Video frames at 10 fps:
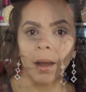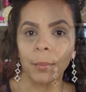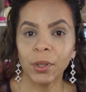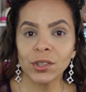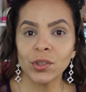
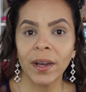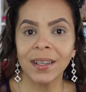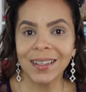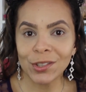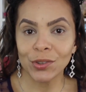I'm gonna try
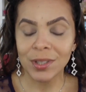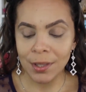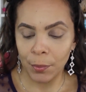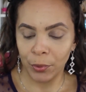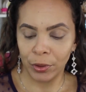an extra
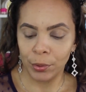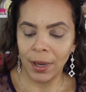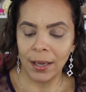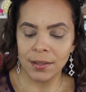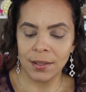step with you
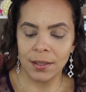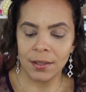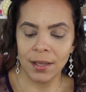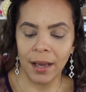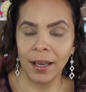guys
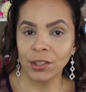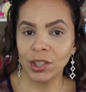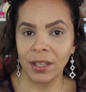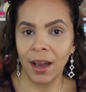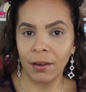since I
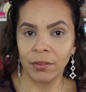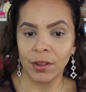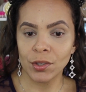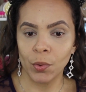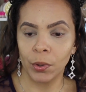actually have
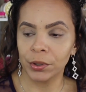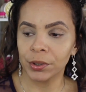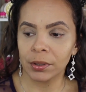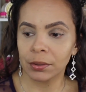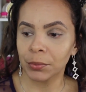this
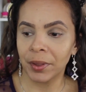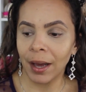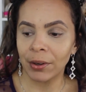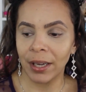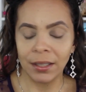corner
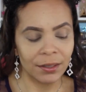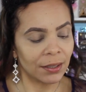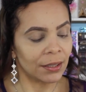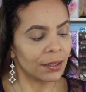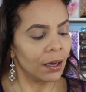without
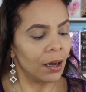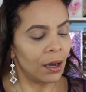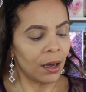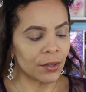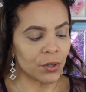anything.
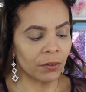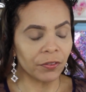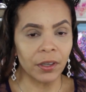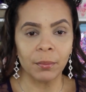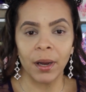I saw a
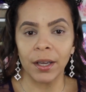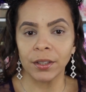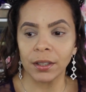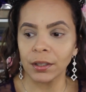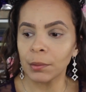friend of
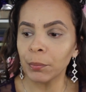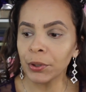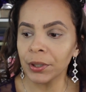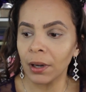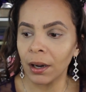mine
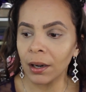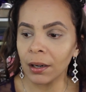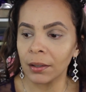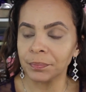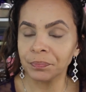put
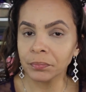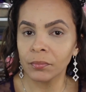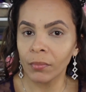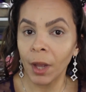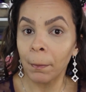
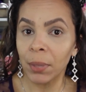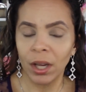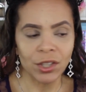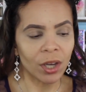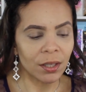
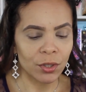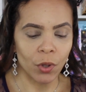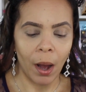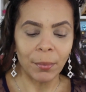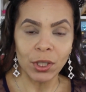blush on,
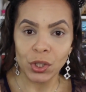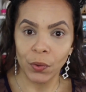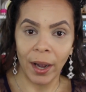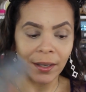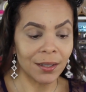so I'm gonna
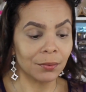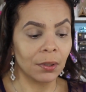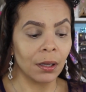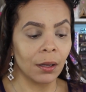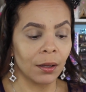try it
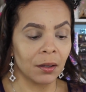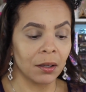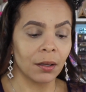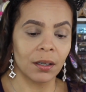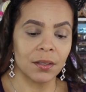
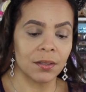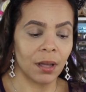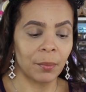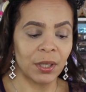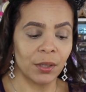because
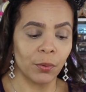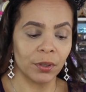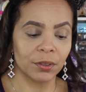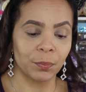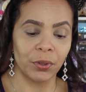I mean it
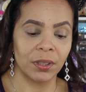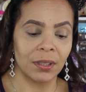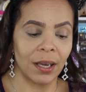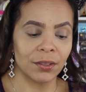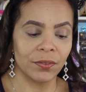worked pretty
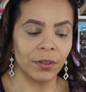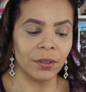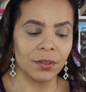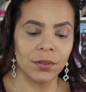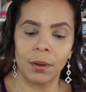nice for
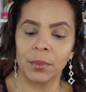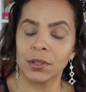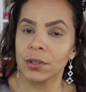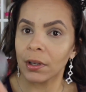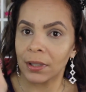her. So I'm gonna
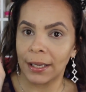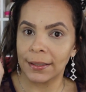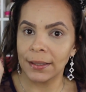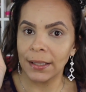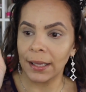start
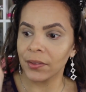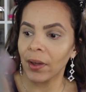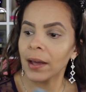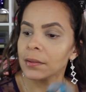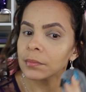lightly like
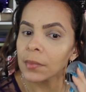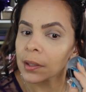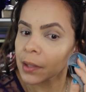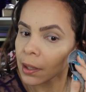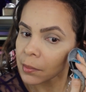that,
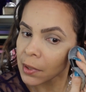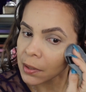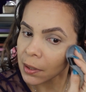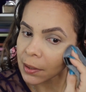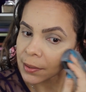and then I'm
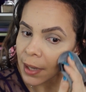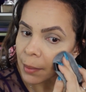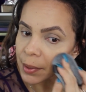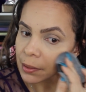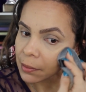just gonna
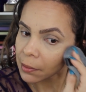dab it.